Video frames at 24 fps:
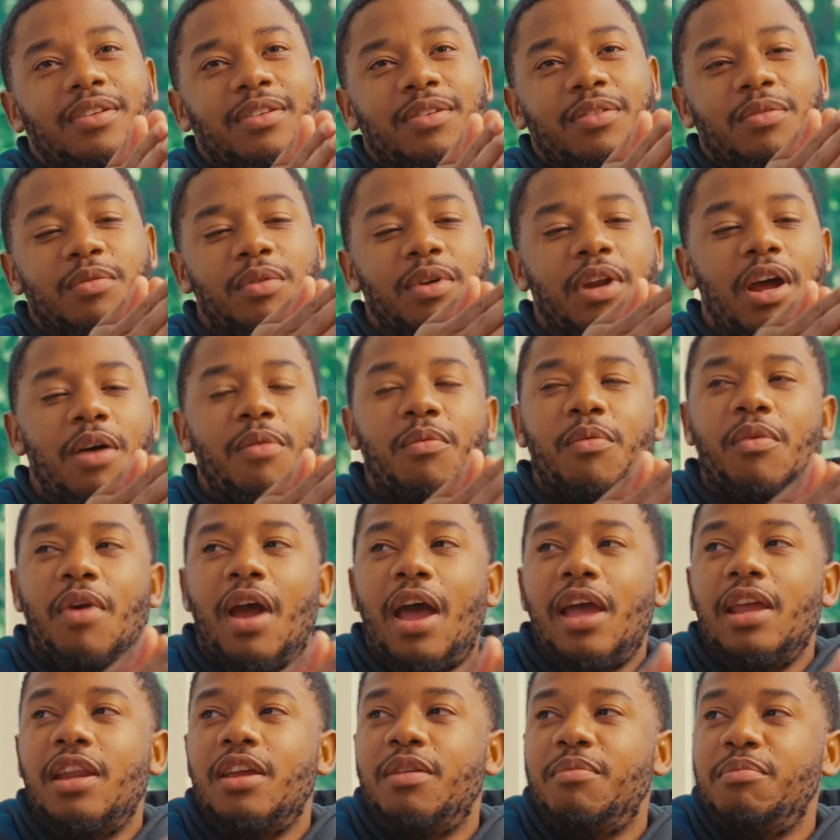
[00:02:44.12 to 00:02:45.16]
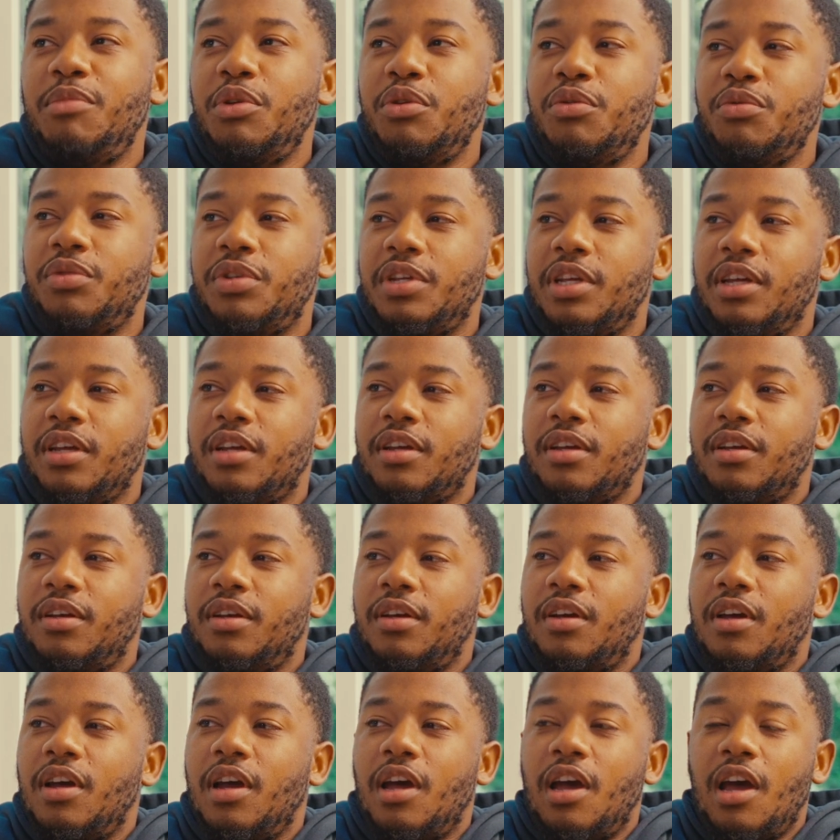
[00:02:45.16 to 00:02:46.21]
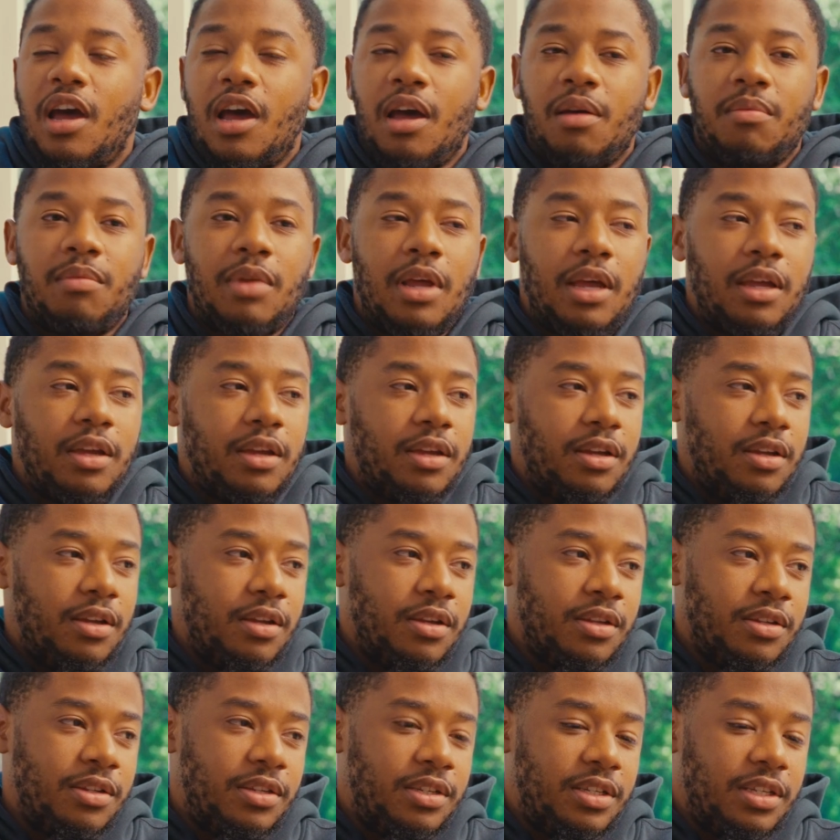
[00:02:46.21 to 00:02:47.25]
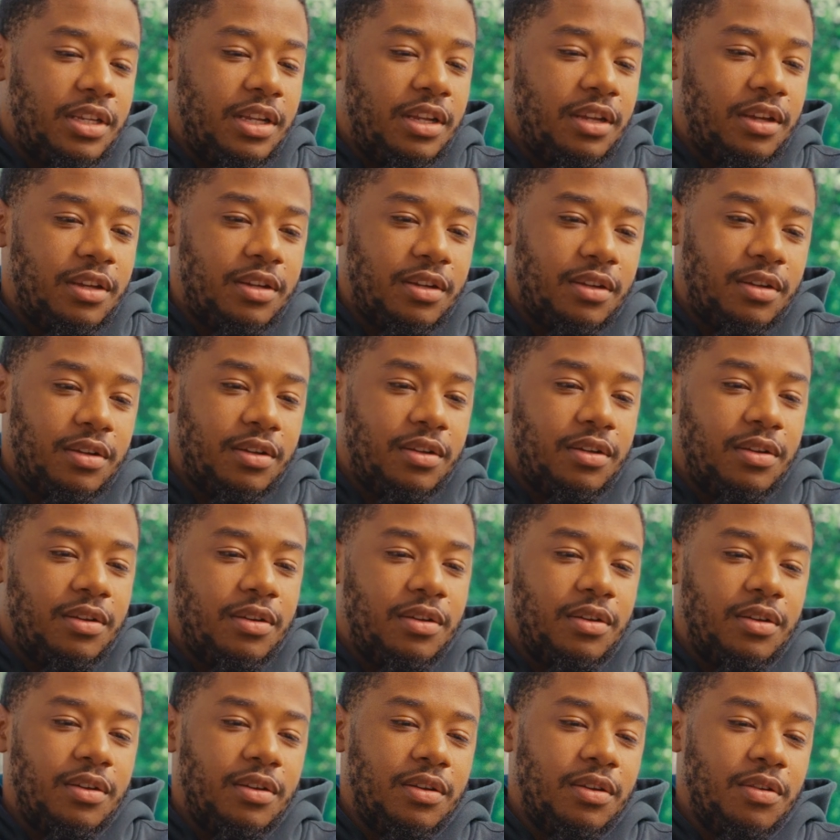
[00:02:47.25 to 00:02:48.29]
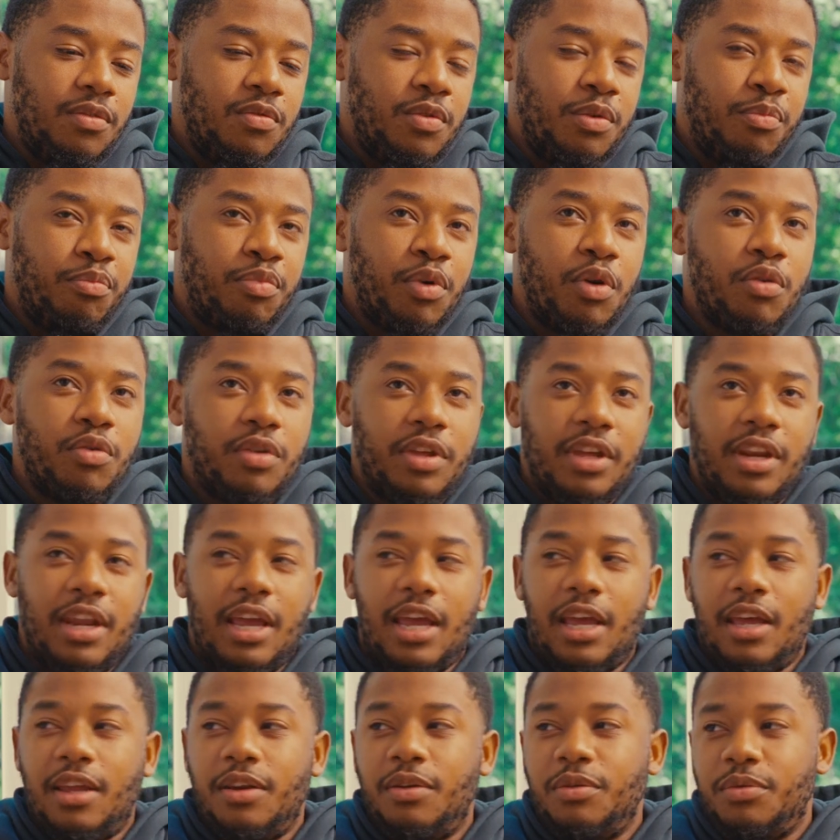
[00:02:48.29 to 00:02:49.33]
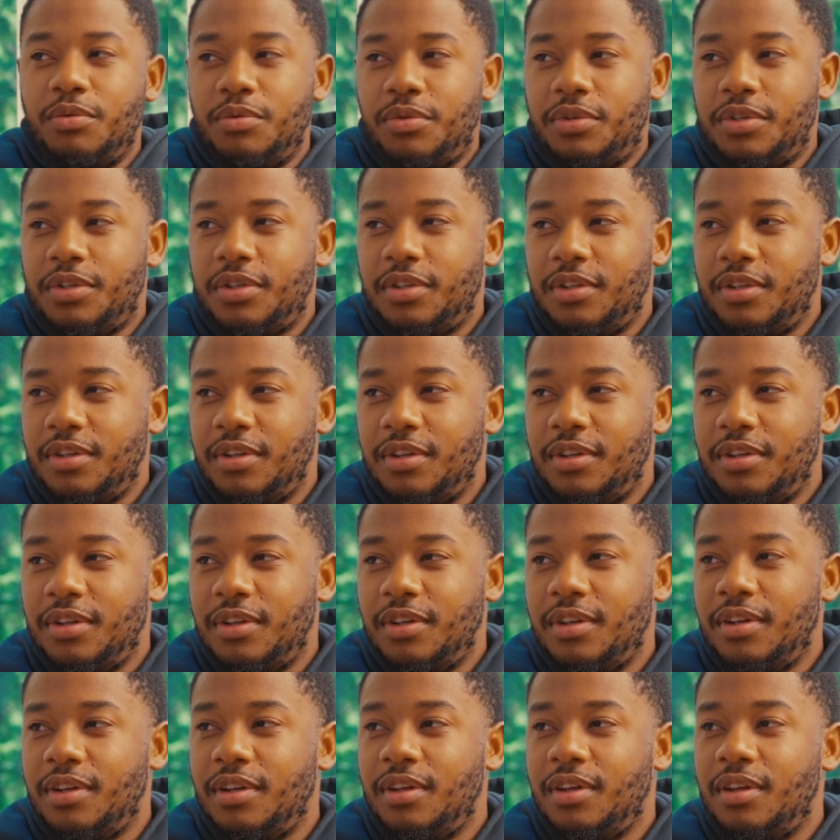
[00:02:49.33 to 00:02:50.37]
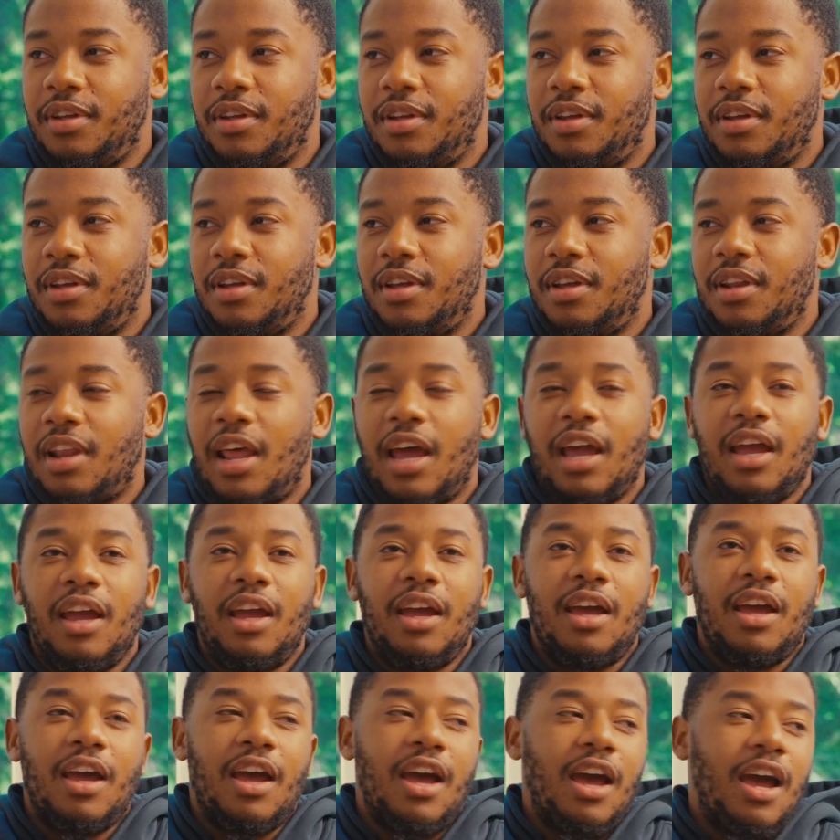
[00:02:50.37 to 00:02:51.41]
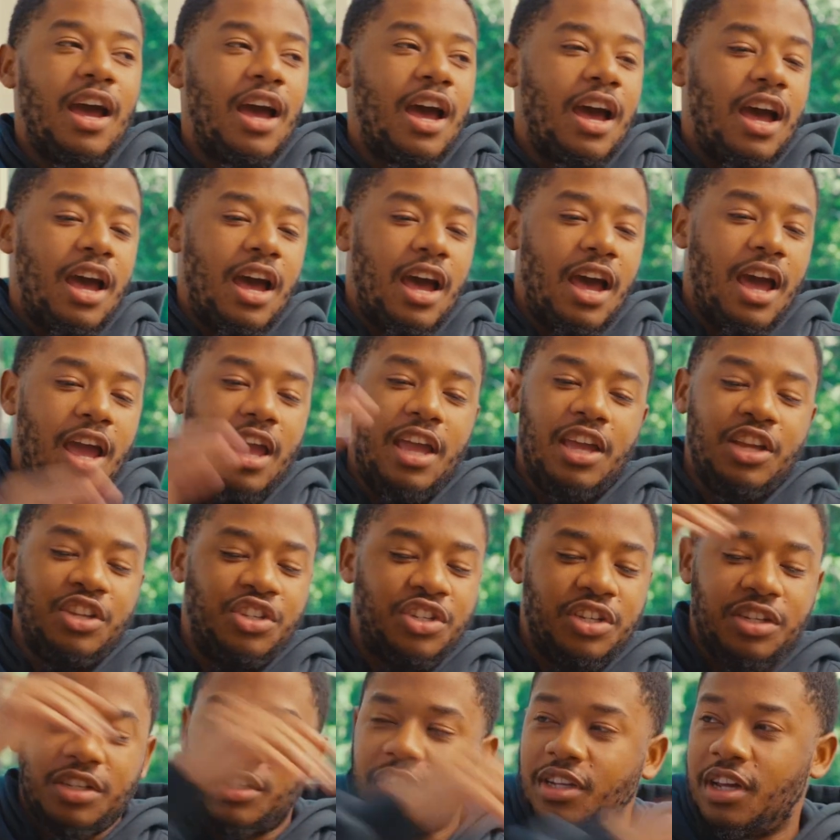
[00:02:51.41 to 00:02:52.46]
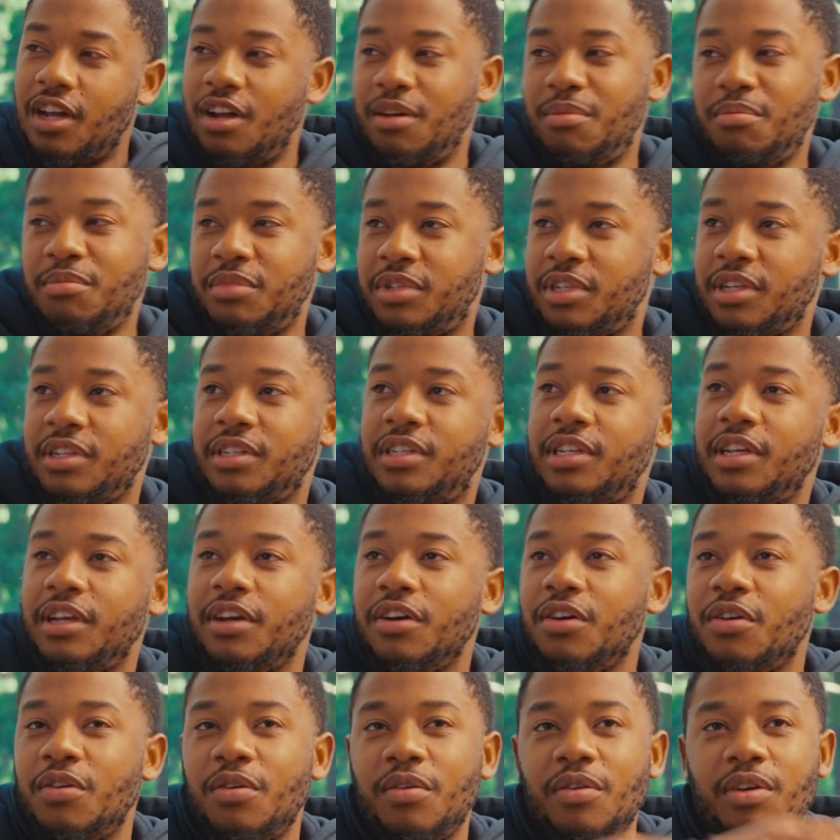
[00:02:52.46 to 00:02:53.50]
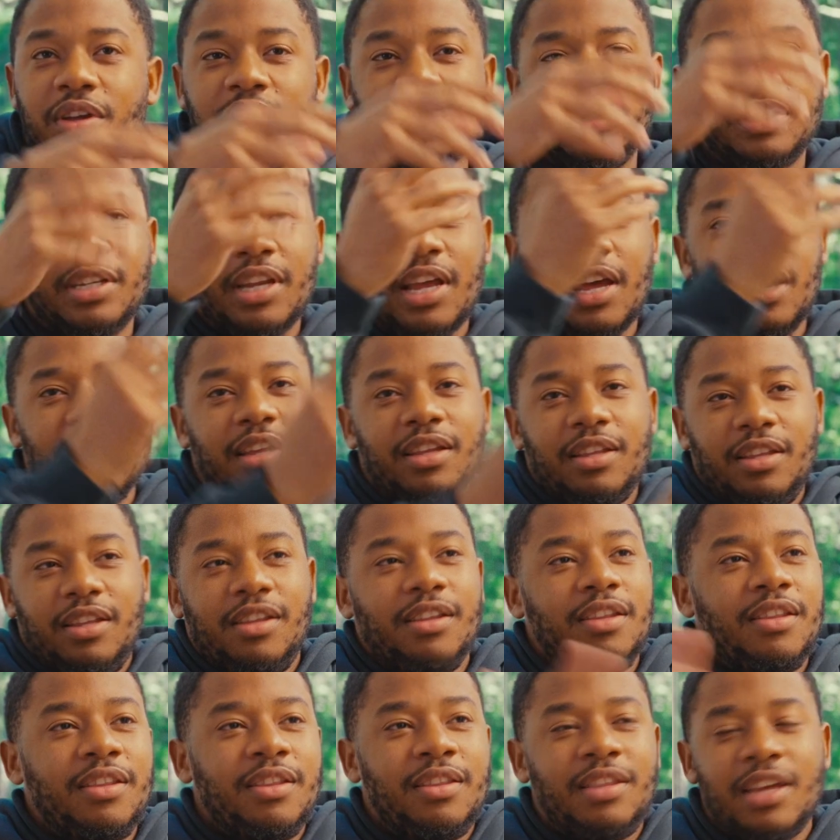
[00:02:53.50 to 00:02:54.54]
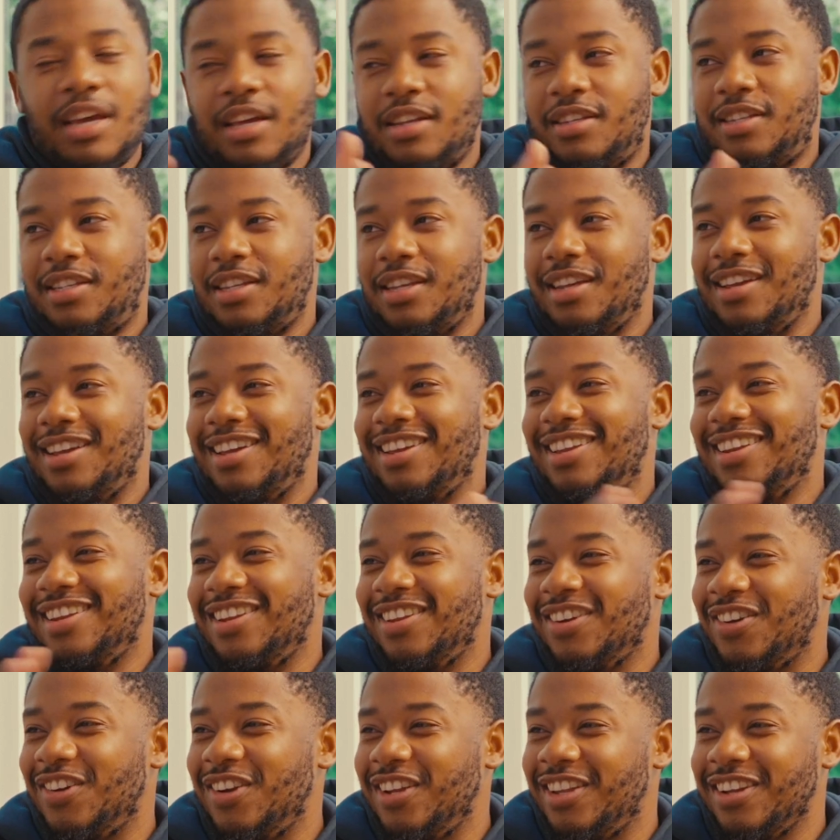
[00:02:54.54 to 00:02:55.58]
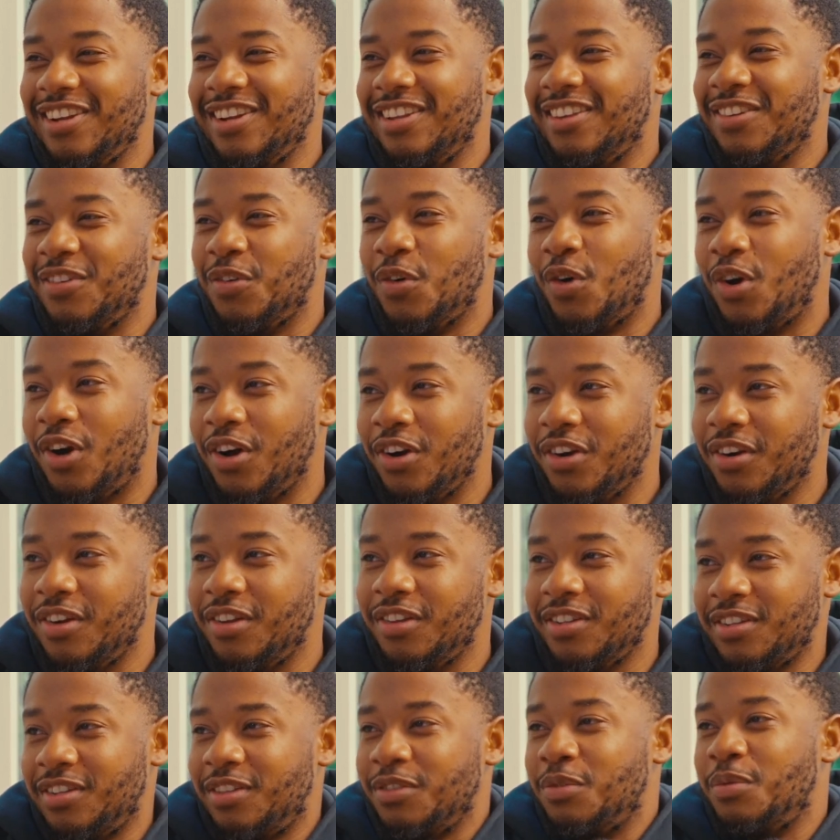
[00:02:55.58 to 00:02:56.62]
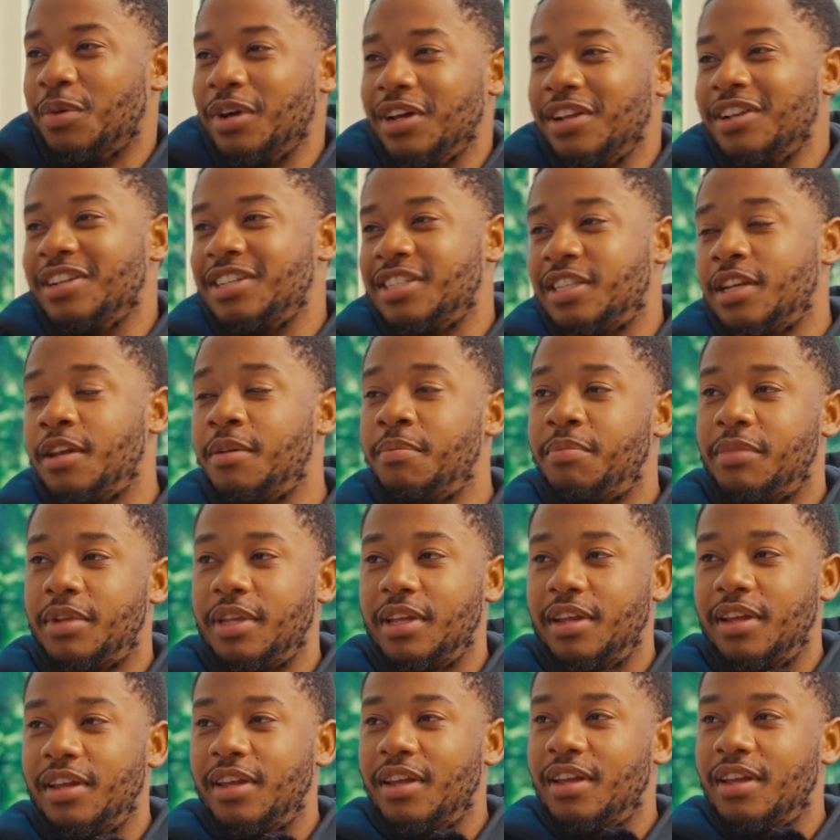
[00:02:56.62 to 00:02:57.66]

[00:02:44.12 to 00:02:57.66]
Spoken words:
When I'm writing music, I'm like a sink with broken handles. Like, it just comes until it's like, that's it. The water, the well is empty.